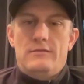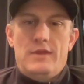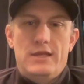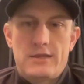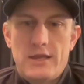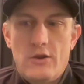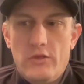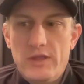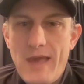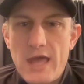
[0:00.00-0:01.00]
like it
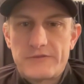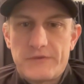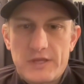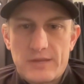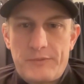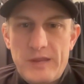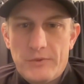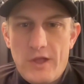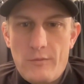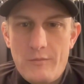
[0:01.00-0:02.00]
only matters for like the
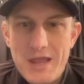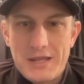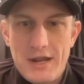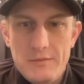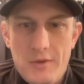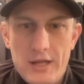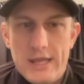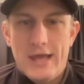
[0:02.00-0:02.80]
people not making any money.